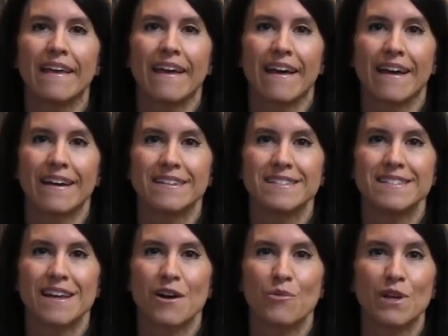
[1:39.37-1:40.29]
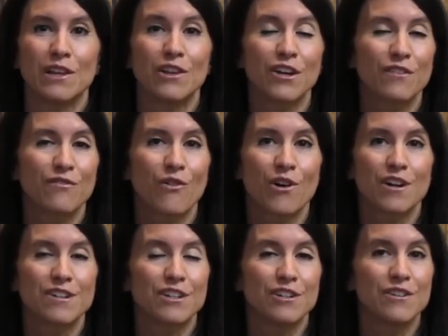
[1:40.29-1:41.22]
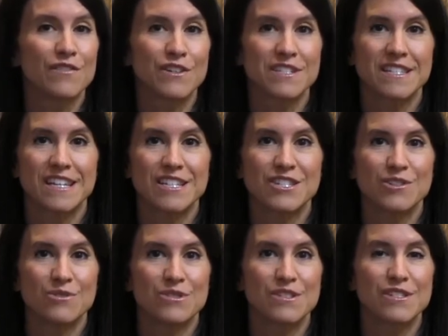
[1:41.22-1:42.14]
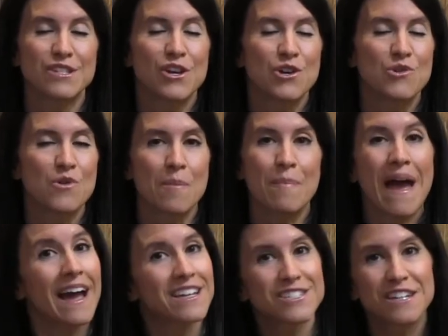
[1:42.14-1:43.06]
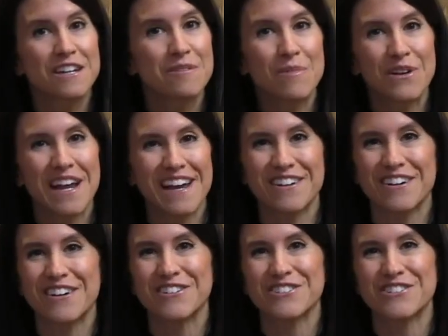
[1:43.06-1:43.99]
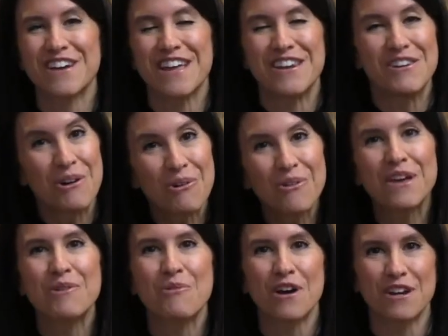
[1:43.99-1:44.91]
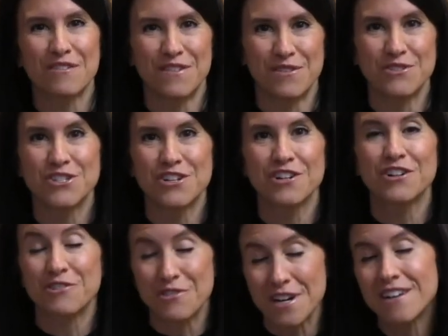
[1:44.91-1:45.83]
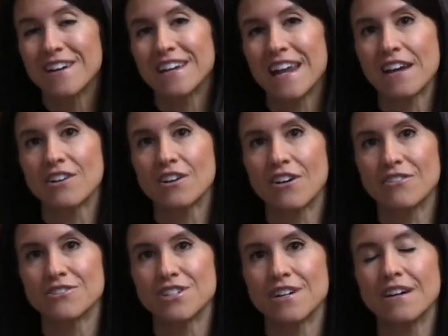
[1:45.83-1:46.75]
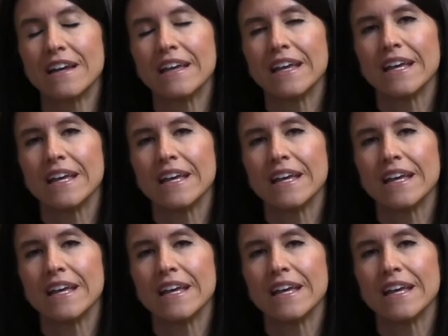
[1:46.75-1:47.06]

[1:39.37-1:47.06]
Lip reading: and we look for university students who are passionate about agriculture and know they want a future career in agriculture.